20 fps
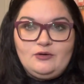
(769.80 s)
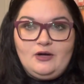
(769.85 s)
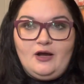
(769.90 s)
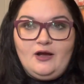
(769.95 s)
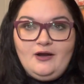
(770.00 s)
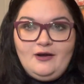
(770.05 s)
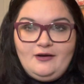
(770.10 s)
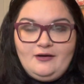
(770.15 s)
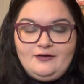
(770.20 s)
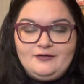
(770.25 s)

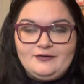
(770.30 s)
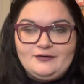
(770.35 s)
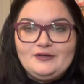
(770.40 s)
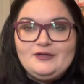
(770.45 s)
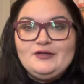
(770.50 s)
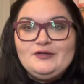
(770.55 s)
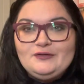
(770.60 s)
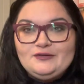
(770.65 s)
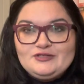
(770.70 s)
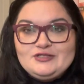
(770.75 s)
are
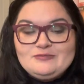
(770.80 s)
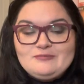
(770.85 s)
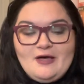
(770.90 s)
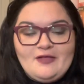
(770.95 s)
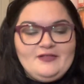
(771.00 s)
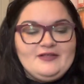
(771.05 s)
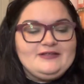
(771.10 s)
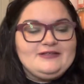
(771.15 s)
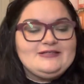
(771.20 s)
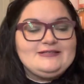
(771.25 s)

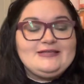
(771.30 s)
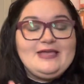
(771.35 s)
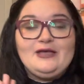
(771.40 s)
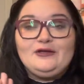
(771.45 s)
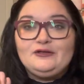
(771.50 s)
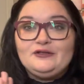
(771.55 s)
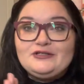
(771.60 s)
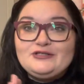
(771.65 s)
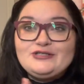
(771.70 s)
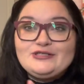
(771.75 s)
smelling this
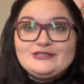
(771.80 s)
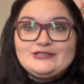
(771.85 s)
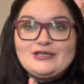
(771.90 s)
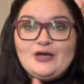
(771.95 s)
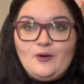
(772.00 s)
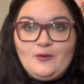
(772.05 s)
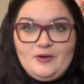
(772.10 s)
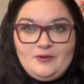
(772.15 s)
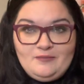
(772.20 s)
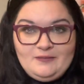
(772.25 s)
candle. It's
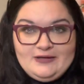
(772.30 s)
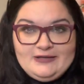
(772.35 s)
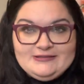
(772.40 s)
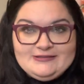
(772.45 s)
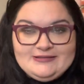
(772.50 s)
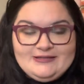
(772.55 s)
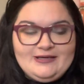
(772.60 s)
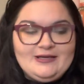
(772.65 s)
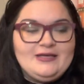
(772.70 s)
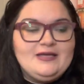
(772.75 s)
so
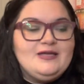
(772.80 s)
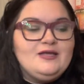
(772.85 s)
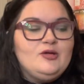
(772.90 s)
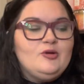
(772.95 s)
amazing.